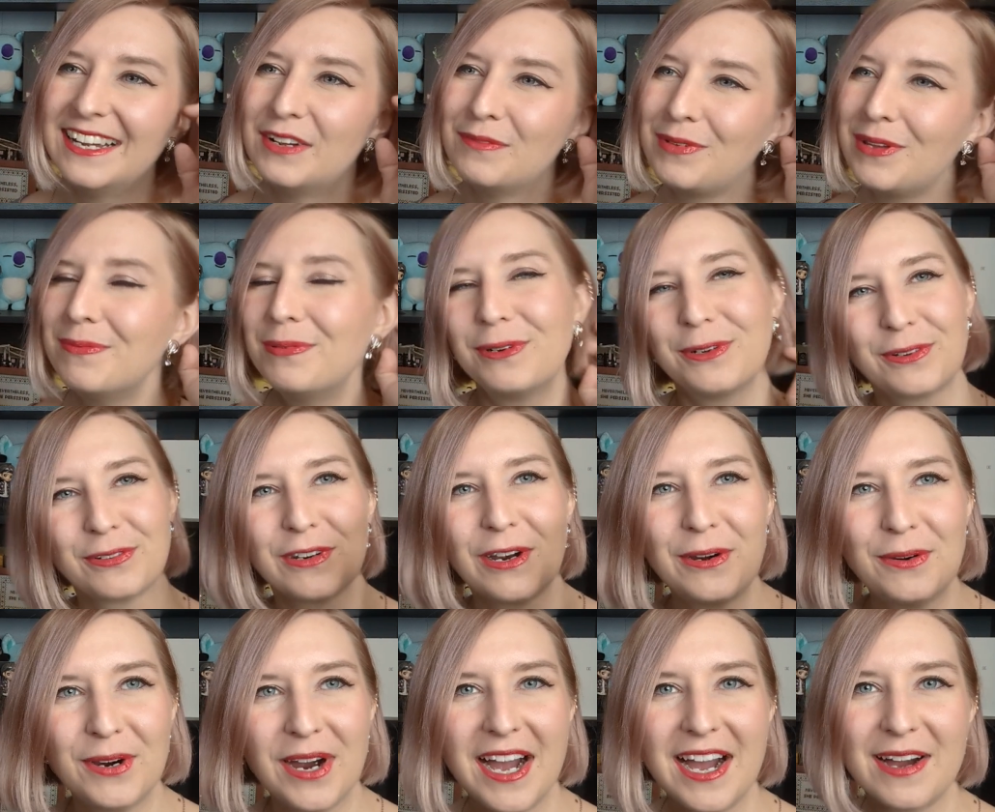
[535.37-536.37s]
People
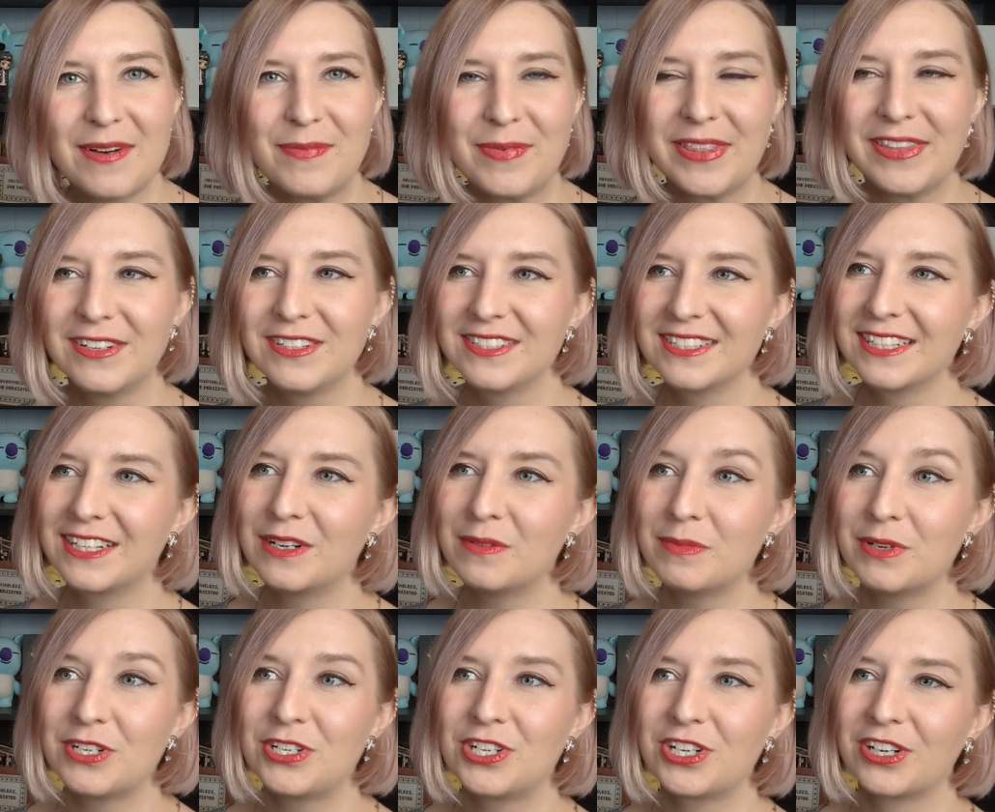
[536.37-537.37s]
grow up and there's like a
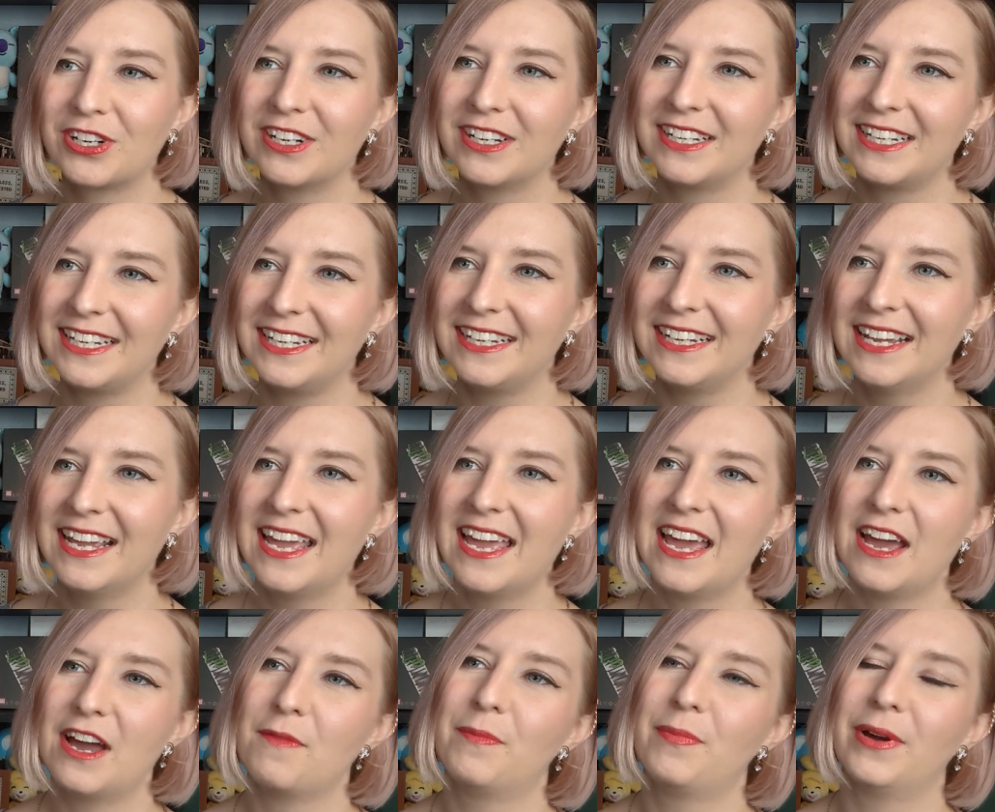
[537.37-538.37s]
maturity,
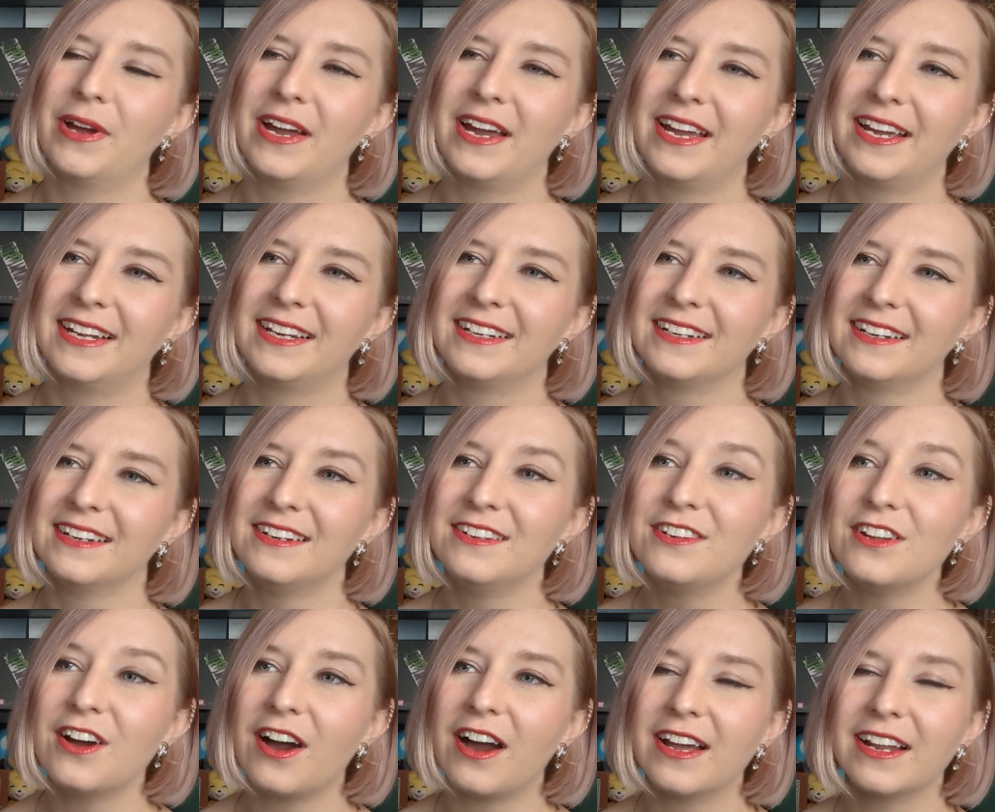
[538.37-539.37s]
but
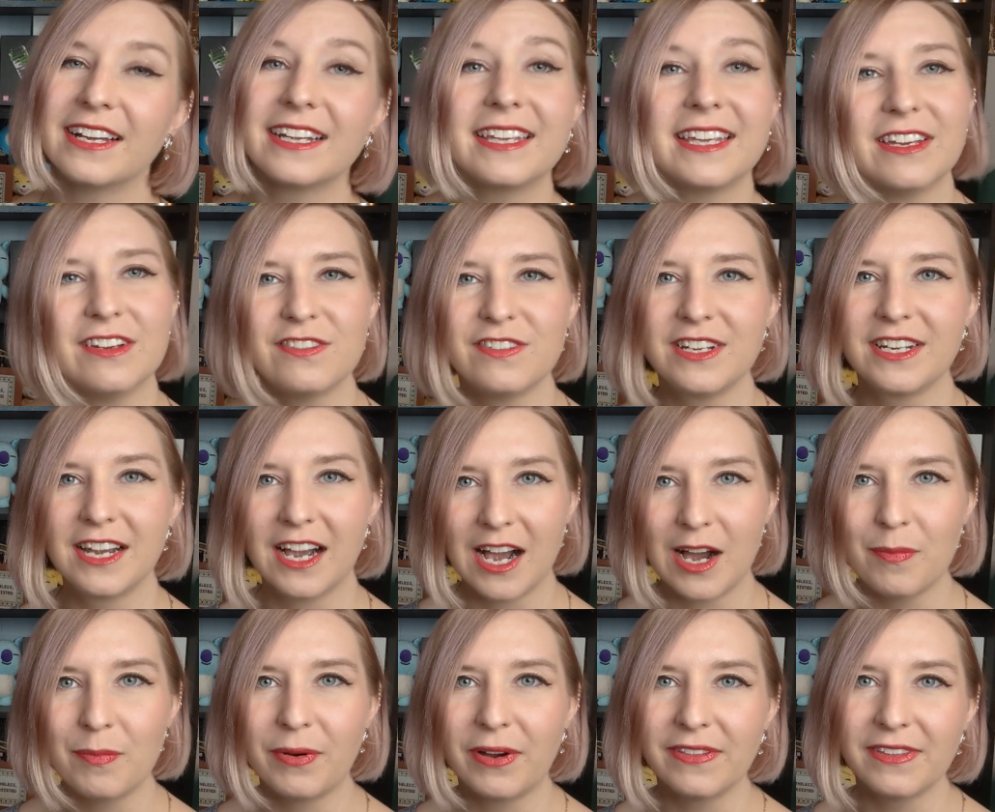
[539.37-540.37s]
not a giving
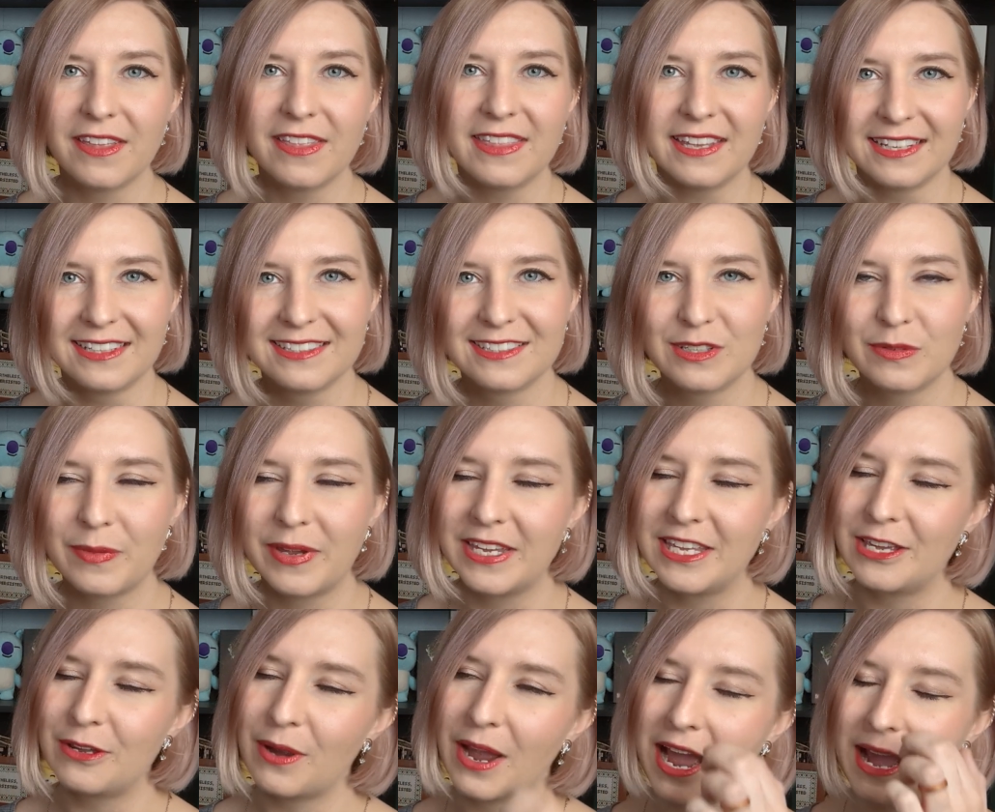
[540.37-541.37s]
up on the things that
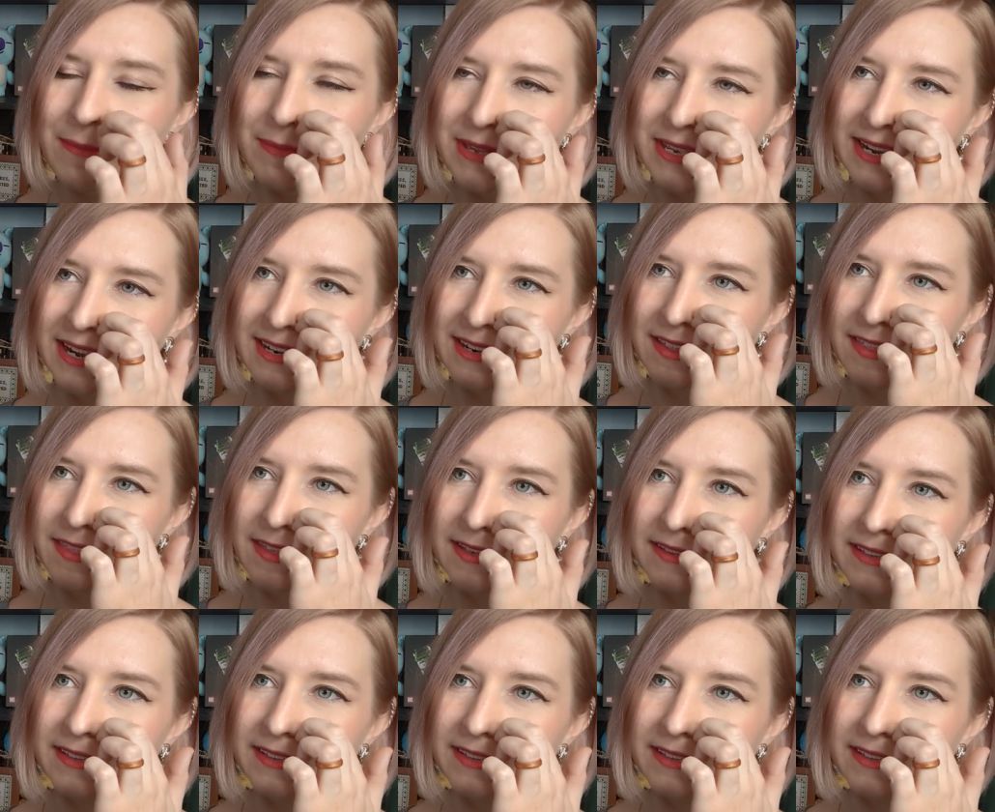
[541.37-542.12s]
make you happy kind of thing.